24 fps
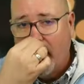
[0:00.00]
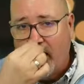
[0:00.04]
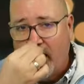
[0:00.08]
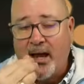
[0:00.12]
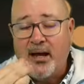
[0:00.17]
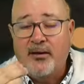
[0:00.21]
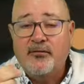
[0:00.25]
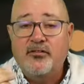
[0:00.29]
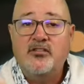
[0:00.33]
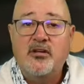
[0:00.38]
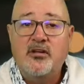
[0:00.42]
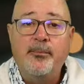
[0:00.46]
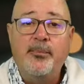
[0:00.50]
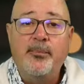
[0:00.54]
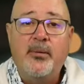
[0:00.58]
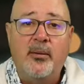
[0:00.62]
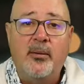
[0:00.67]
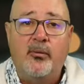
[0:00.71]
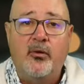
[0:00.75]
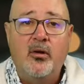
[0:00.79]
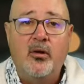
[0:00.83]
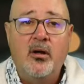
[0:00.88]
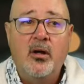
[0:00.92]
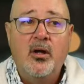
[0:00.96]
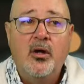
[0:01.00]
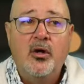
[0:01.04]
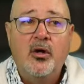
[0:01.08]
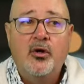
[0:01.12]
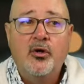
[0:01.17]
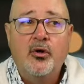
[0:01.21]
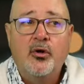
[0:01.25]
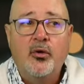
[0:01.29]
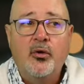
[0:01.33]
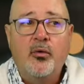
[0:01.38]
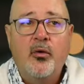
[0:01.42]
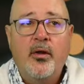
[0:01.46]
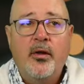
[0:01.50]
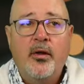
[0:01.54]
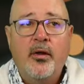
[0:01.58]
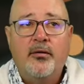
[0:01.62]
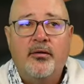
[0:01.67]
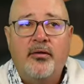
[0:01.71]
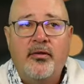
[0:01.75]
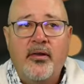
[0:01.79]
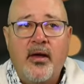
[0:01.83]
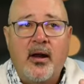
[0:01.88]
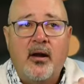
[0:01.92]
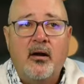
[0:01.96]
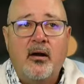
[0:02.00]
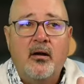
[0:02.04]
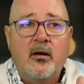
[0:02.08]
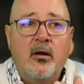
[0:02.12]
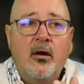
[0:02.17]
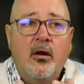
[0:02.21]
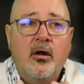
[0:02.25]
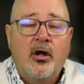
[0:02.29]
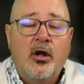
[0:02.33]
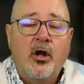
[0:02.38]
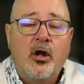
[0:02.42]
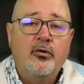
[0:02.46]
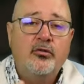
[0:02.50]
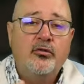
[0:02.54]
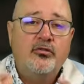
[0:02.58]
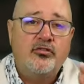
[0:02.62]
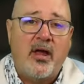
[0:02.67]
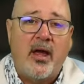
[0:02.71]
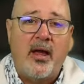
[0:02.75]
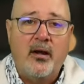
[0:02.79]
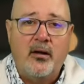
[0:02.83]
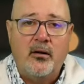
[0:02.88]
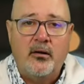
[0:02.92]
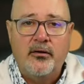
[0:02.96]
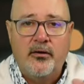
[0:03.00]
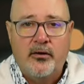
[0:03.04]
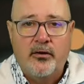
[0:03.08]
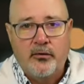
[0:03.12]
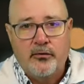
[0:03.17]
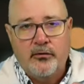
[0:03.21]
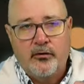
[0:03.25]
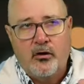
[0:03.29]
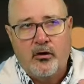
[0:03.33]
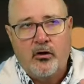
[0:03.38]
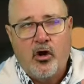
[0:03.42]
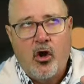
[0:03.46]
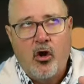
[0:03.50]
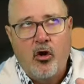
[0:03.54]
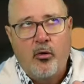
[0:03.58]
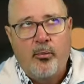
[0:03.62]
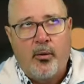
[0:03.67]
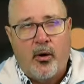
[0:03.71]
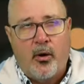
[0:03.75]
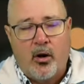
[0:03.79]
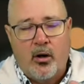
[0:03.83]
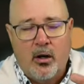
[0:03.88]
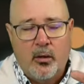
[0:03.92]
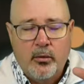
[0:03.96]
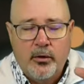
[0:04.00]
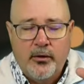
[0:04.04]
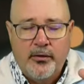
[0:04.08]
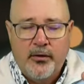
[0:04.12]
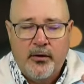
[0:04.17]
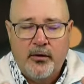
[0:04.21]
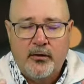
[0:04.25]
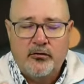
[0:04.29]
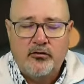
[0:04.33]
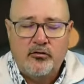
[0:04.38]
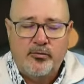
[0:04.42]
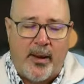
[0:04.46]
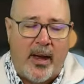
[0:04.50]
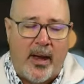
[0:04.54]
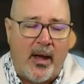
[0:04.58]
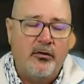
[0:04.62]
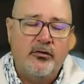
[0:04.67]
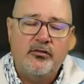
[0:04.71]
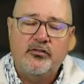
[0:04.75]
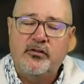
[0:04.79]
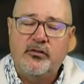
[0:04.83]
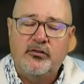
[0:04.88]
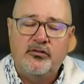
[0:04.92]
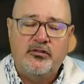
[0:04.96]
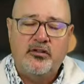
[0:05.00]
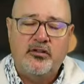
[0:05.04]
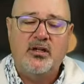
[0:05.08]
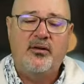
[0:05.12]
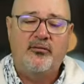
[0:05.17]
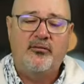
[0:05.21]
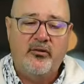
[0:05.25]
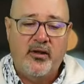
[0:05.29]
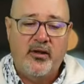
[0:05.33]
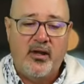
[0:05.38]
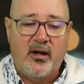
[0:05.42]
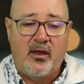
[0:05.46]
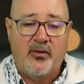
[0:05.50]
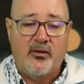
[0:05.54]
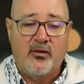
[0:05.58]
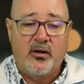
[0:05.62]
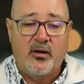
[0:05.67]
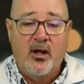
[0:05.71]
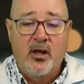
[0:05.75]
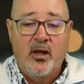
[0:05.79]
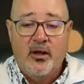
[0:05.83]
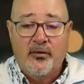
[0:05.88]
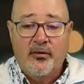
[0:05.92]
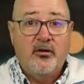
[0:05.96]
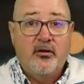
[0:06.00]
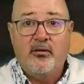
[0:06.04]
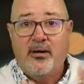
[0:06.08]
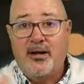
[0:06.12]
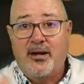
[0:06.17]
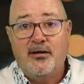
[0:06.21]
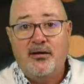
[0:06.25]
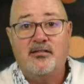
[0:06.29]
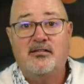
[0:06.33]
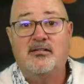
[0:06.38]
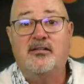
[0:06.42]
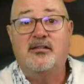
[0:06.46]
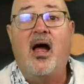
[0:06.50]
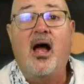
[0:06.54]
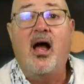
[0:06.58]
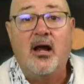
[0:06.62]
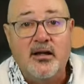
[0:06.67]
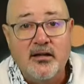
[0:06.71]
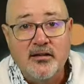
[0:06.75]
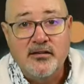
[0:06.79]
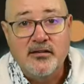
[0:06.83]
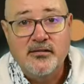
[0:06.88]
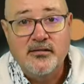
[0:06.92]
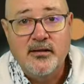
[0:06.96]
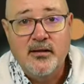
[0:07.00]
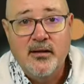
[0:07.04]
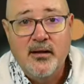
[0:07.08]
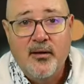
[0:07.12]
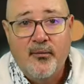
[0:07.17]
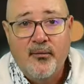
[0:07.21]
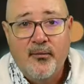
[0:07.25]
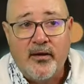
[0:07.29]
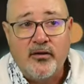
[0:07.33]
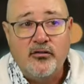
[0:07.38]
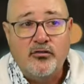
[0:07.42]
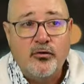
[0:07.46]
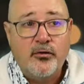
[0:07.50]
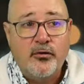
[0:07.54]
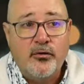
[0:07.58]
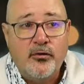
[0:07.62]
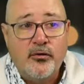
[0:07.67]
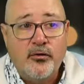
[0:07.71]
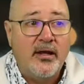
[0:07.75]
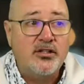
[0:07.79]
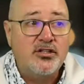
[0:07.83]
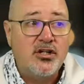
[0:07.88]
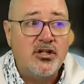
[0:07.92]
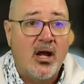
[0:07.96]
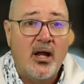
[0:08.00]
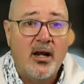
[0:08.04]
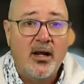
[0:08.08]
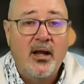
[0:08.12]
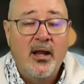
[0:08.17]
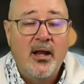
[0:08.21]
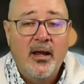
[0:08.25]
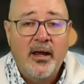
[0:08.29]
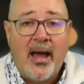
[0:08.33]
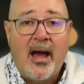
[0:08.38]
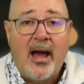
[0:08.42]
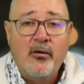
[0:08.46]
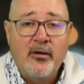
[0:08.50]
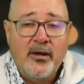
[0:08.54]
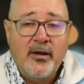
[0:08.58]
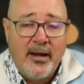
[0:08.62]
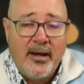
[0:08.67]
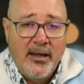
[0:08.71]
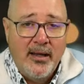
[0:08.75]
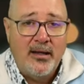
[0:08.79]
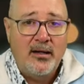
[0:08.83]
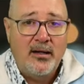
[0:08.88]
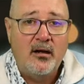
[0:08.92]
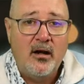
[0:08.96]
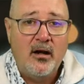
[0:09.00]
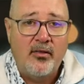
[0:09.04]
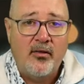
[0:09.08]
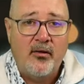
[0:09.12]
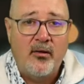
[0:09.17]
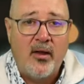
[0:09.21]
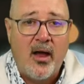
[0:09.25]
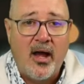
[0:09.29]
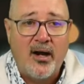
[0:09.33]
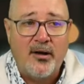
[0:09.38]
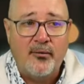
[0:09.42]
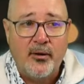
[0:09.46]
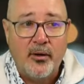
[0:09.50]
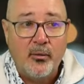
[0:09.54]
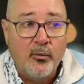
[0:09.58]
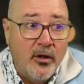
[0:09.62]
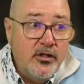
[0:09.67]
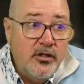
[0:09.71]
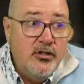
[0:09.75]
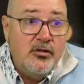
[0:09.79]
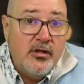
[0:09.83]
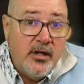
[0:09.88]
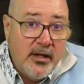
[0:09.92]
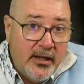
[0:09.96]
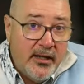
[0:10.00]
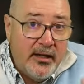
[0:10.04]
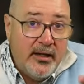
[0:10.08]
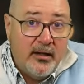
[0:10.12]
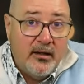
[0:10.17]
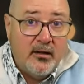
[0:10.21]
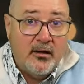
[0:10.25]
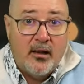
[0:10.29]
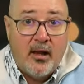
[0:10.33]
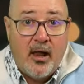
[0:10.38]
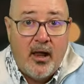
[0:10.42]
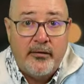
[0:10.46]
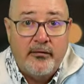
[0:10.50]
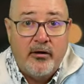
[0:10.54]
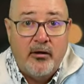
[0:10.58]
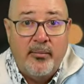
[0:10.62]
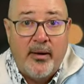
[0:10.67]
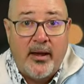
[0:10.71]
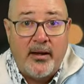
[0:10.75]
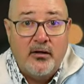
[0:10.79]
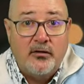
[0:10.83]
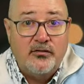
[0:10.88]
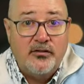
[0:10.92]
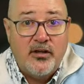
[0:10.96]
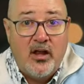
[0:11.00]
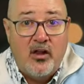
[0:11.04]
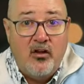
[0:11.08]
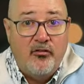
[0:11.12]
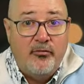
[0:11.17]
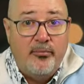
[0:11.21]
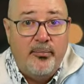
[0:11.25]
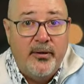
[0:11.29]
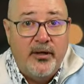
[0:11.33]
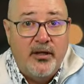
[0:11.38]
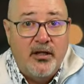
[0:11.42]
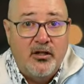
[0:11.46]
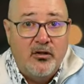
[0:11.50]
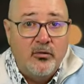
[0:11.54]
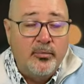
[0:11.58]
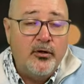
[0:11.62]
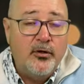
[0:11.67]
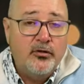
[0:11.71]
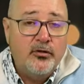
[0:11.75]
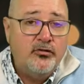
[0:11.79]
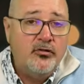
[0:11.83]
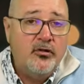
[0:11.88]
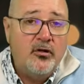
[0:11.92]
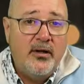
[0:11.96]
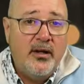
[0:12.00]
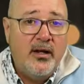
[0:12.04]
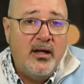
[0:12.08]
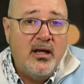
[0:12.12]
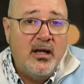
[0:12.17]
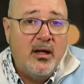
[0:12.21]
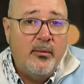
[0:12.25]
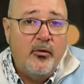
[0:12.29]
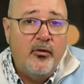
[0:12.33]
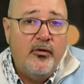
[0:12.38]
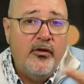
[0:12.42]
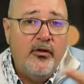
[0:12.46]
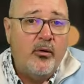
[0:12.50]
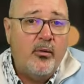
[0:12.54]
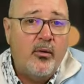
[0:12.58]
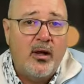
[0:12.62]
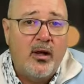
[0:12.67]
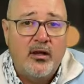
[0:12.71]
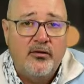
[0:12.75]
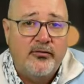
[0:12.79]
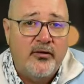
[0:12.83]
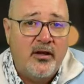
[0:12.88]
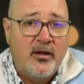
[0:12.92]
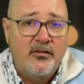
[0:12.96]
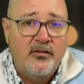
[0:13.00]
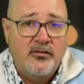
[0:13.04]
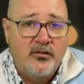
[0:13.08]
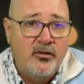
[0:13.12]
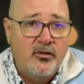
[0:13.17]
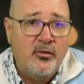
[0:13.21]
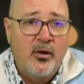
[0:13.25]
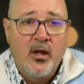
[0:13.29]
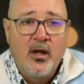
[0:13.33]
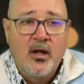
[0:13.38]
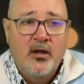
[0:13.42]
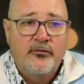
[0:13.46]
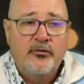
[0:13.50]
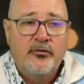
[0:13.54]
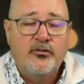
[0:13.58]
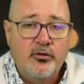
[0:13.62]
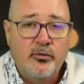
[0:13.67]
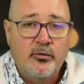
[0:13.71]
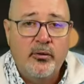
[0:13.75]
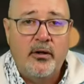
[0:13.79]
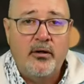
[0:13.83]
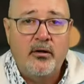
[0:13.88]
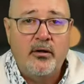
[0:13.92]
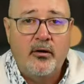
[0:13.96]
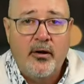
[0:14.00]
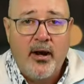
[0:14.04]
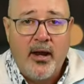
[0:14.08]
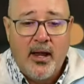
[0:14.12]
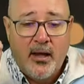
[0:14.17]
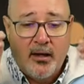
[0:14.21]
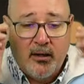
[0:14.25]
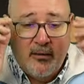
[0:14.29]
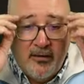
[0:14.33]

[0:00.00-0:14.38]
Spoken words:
I have some people who their co-signer, their co-borrower, their spouse, their significant other, their credit sucks. And so they're like, John, how can I get in on the lottery? Well, you can get in on the lottery by yourself, but your personal income only qualifies you for 200 grand.